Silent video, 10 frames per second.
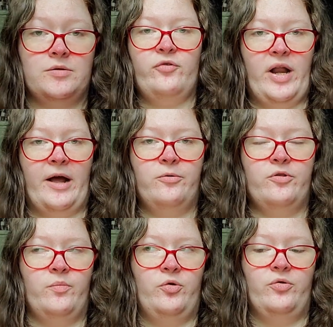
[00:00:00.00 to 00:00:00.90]
For now,
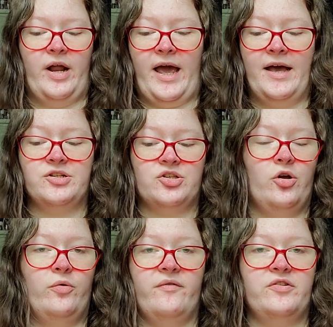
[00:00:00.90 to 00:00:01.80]
the moon has
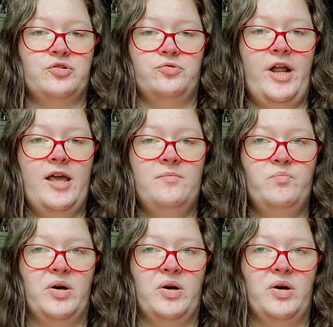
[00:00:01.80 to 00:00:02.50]
no official name,